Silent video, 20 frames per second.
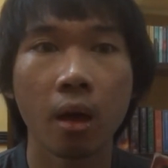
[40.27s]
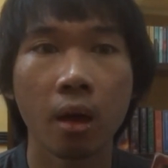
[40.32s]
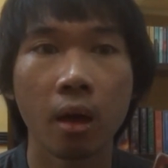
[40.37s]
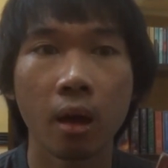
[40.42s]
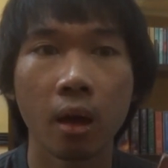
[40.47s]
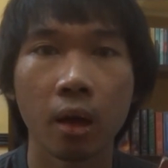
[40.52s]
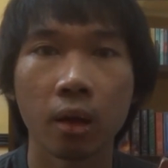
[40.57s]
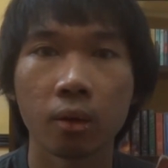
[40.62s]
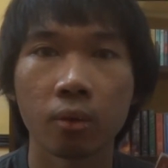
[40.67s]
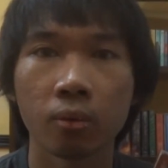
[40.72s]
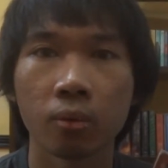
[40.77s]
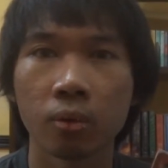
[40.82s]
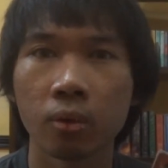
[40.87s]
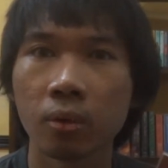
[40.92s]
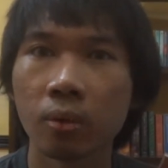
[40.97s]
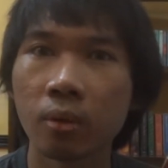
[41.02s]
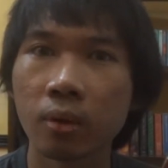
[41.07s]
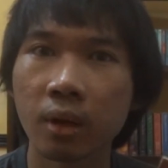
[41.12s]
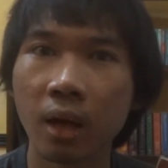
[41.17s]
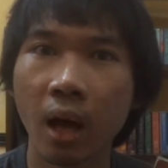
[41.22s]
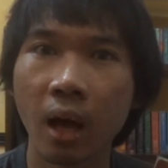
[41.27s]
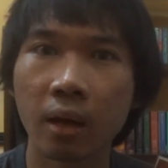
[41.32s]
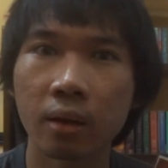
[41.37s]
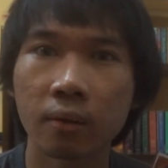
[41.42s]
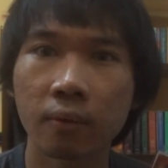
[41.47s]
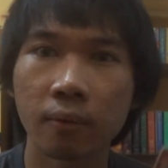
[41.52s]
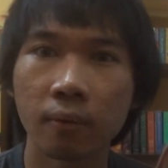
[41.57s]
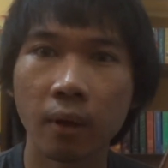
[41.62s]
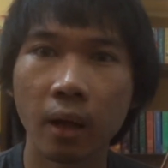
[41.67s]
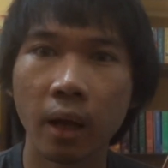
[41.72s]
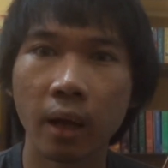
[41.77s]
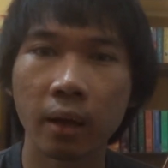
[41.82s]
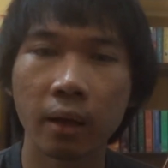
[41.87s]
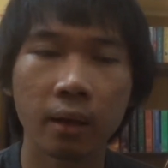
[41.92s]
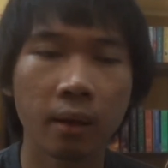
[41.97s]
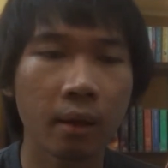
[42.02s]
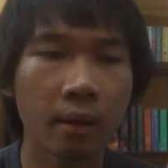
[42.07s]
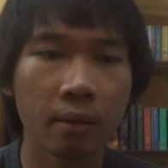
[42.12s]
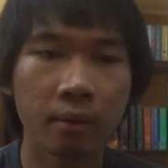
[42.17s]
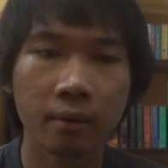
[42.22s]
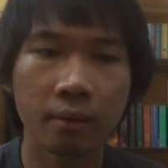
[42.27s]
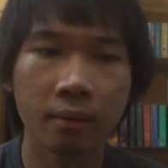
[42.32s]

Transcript: and Ruth kind of like